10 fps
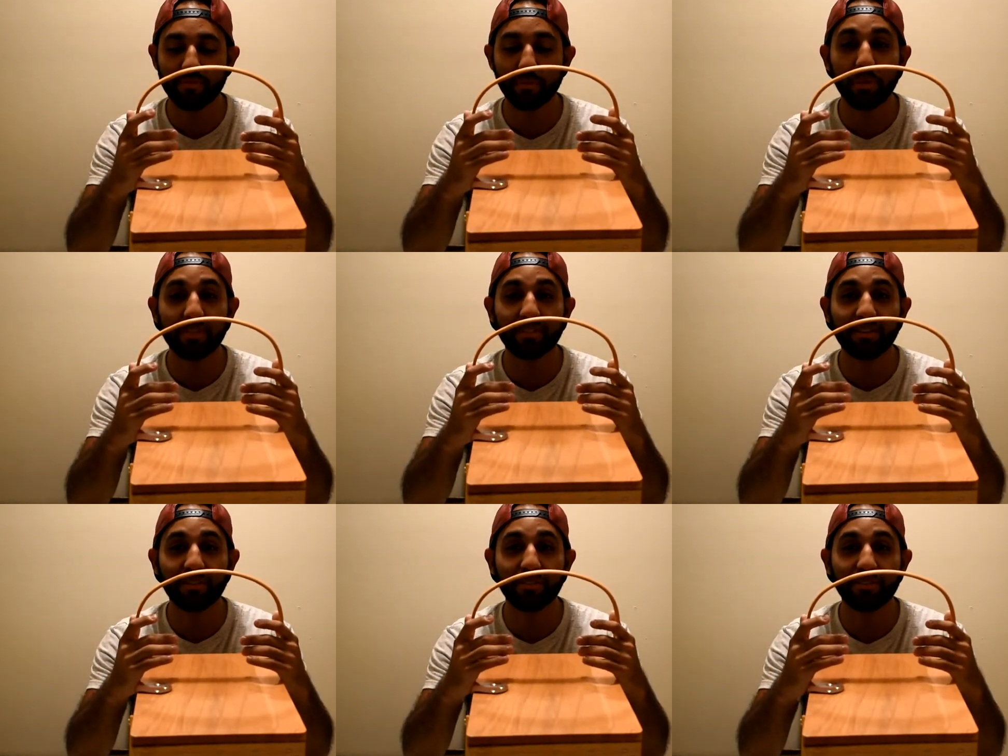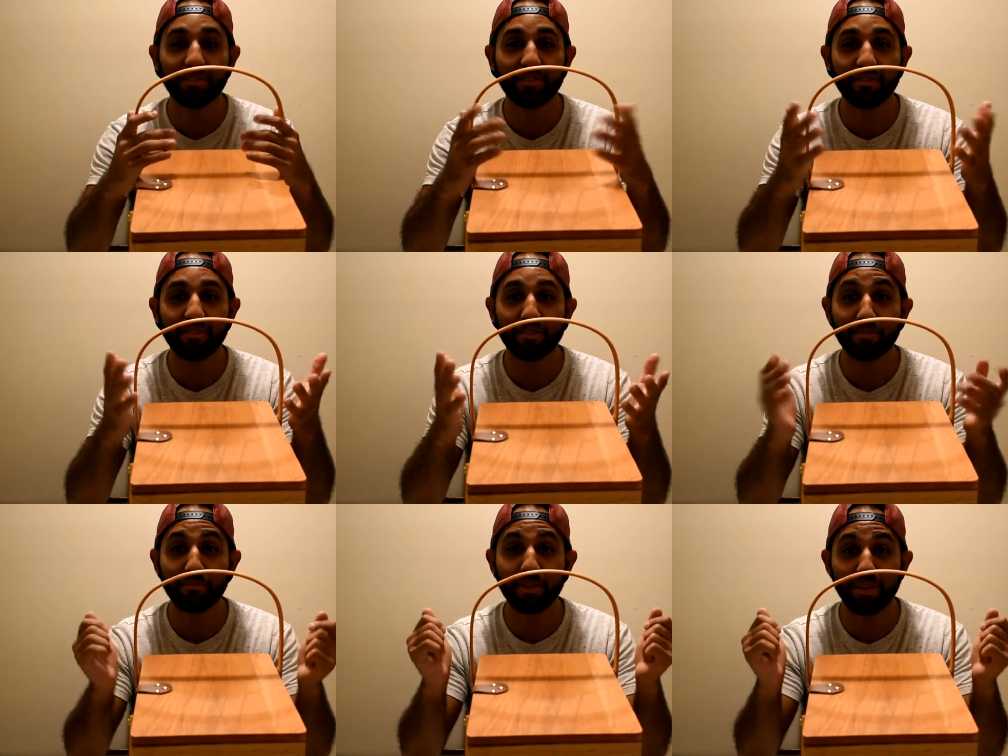what is that called
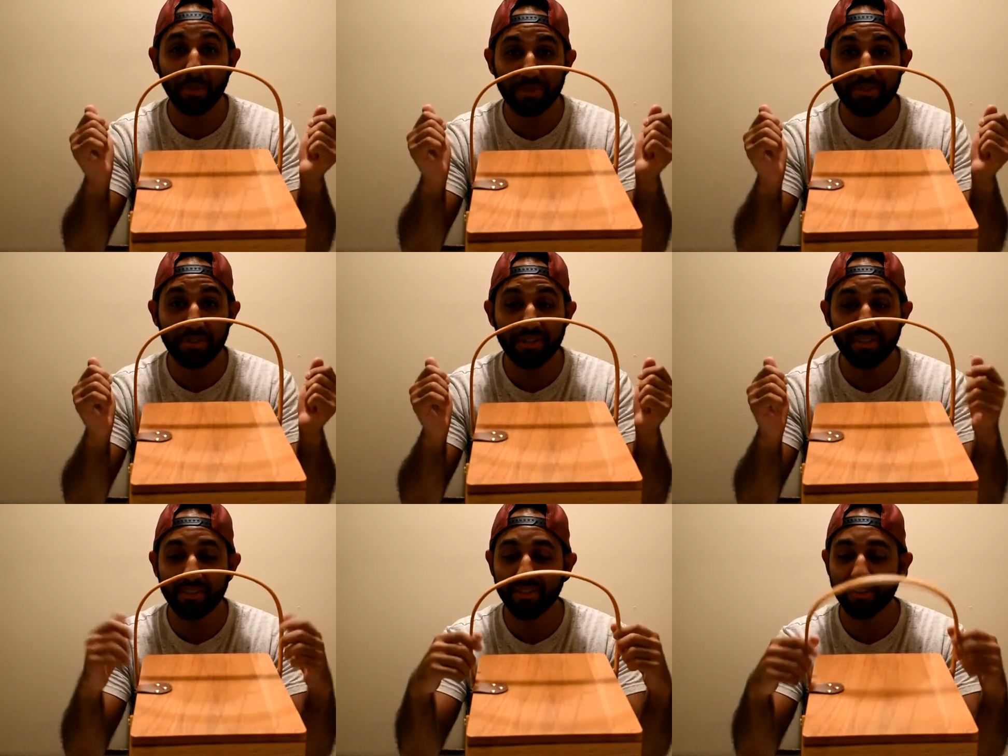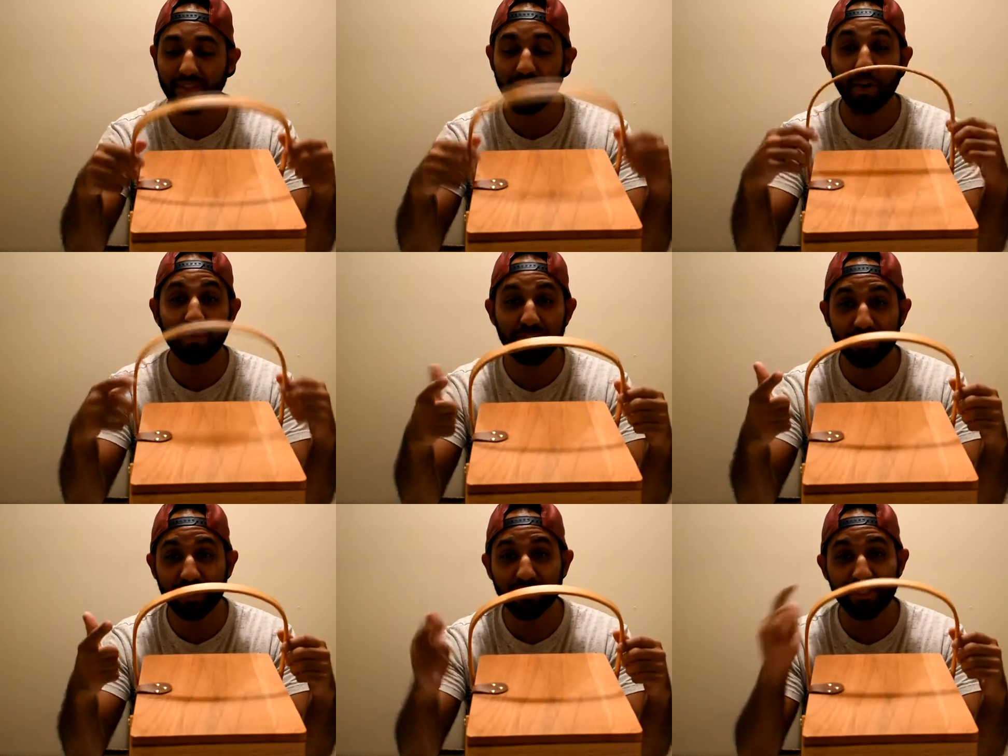be a carpenter
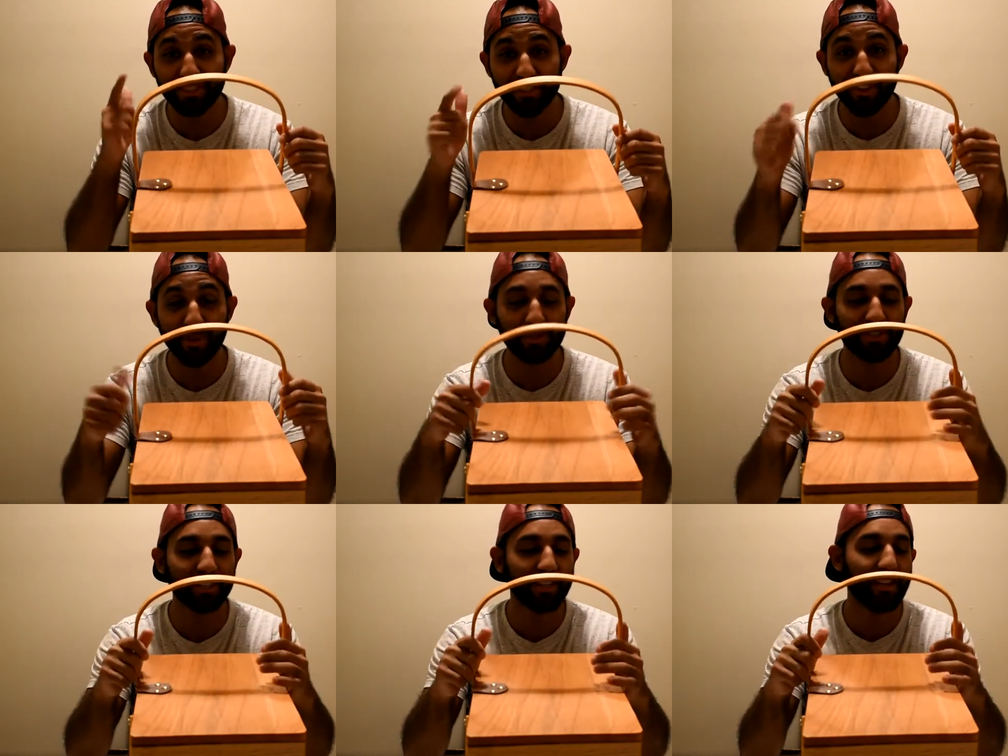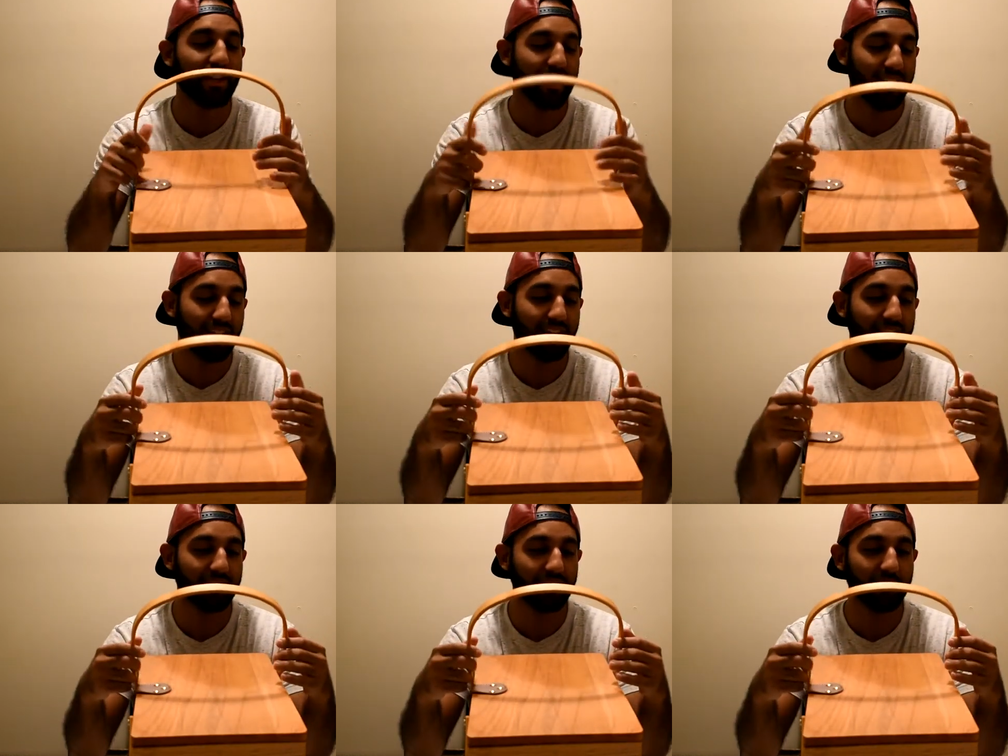carpentry you're just learning carpentry and
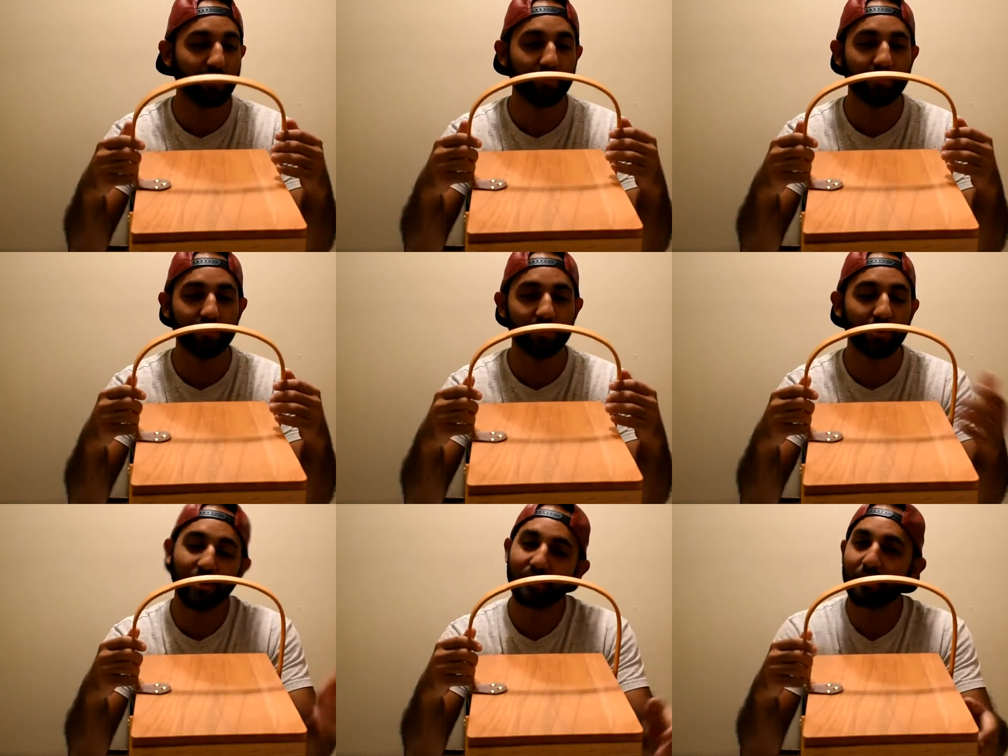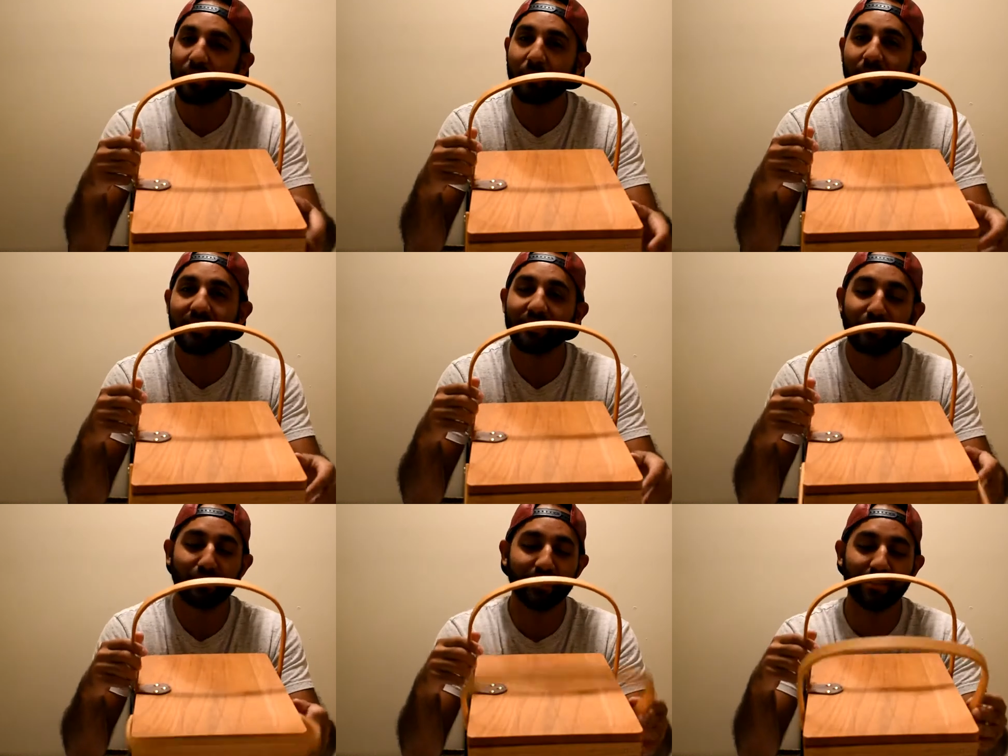um, you wanted to make a basket you
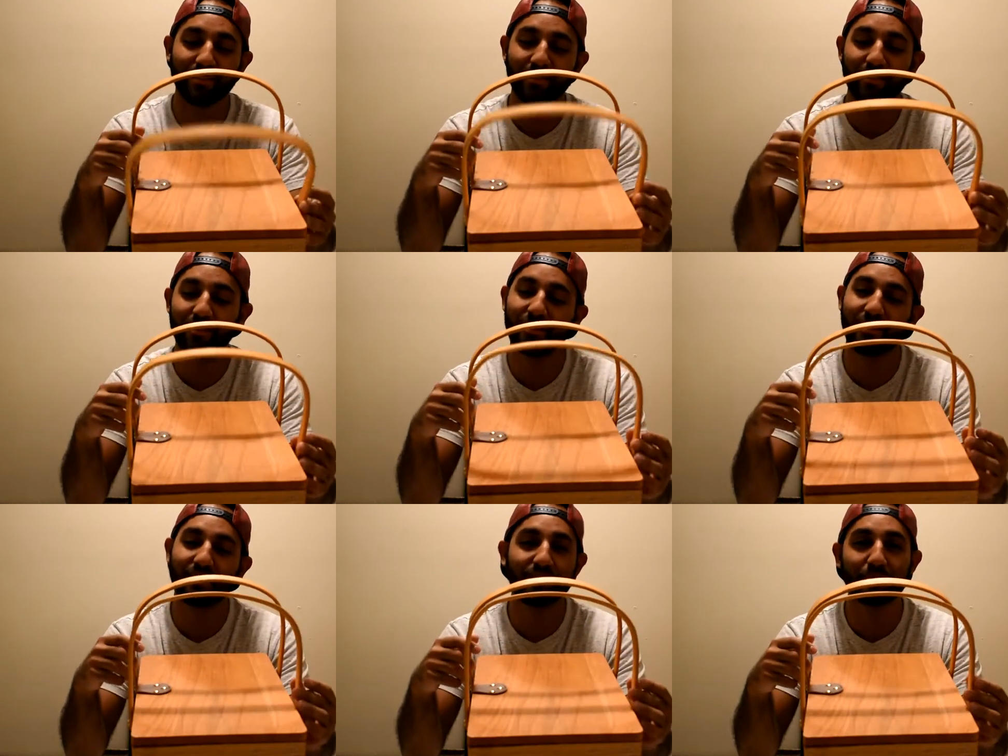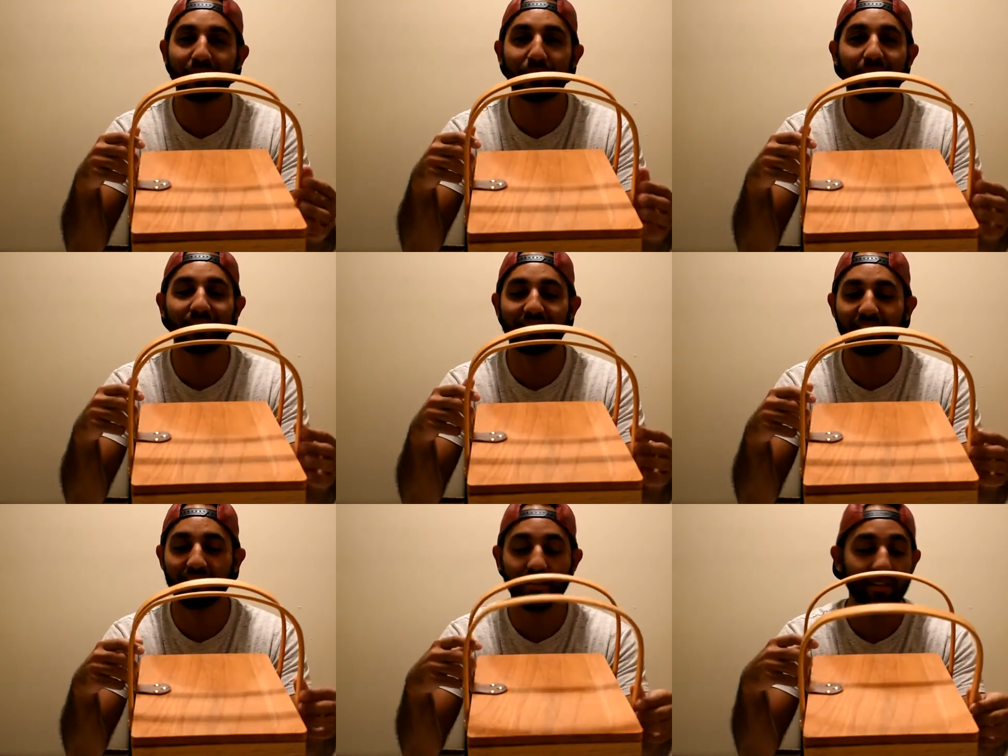were like all right let's just make a basket
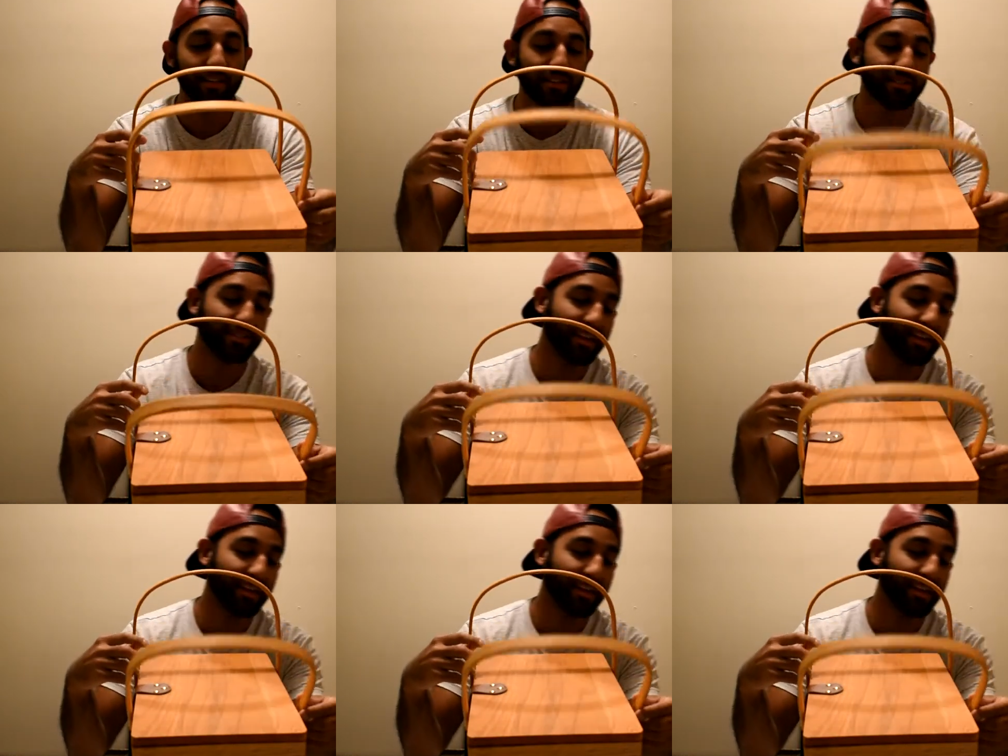so you